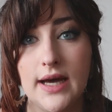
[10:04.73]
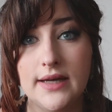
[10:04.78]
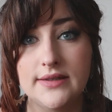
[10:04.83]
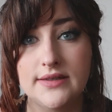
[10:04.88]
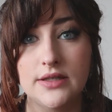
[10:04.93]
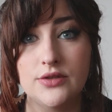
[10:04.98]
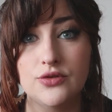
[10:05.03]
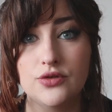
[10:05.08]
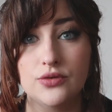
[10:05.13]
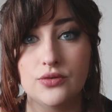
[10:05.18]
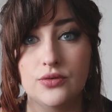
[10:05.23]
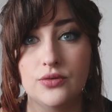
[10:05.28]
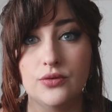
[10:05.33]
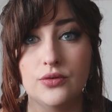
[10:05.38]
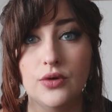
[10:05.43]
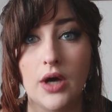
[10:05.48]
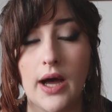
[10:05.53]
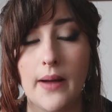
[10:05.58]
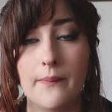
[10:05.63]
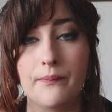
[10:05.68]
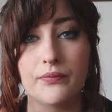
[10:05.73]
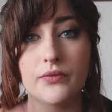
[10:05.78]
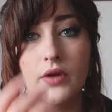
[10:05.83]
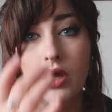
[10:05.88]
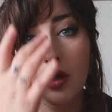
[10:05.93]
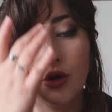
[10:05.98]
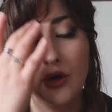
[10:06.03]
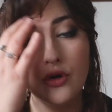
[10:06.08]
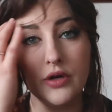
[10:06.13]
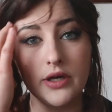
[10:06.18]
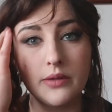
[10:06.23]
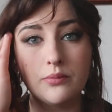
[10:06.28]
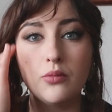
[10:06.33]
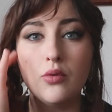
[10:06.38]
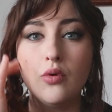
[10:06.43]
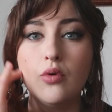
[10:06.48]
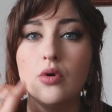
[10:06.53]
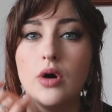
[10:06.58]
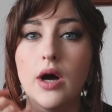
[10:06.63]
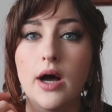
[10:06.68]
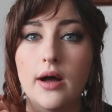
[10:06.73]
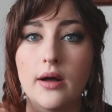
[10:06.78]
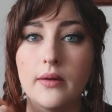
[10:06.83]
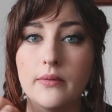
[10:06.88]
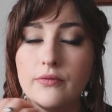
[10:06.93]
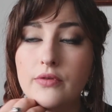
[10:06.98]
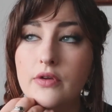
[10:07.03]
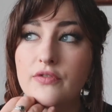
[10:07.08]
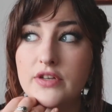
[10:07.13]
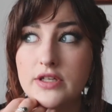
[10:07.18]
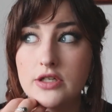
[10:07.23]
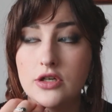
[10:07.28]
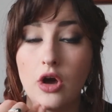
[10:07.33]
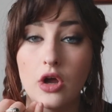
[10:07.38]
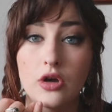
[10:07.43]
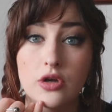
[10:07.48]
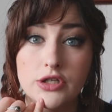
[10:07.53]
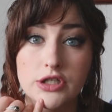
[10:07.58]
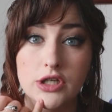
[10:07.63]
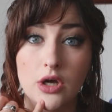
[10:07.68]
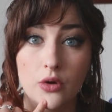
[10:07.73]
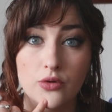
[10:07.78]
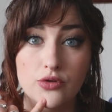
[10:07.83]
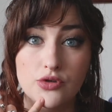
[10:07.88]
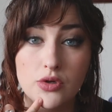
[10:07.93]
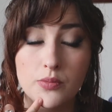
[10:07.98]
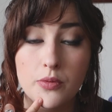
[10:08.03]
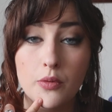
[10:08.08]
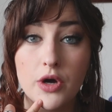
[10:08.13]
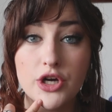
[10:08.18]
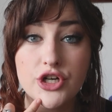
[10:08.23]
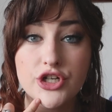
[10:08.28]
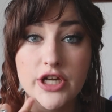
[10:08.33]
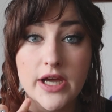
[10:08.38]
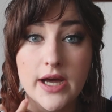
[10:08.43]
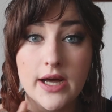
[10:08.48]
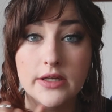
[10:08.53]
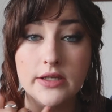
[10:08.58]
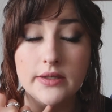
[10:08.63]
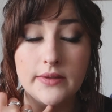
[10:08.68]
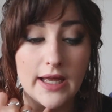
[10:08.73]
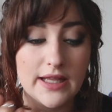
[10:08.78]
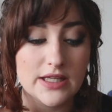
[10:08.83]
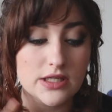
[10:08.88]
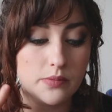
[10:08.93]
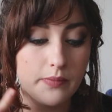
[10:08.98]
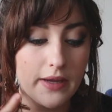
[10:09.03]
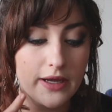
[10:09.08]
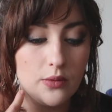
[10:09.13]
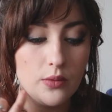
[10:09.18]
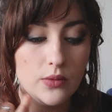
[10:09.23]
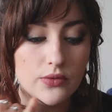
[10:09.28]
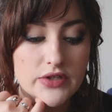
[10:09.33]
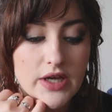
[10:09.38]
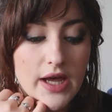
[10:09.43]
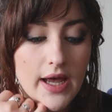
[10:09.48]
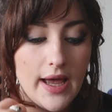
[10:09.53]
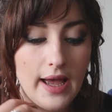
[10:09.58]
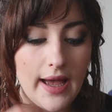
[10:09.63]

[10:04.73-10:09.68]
I tend to create more vivid colors on superwash yarn and speckles,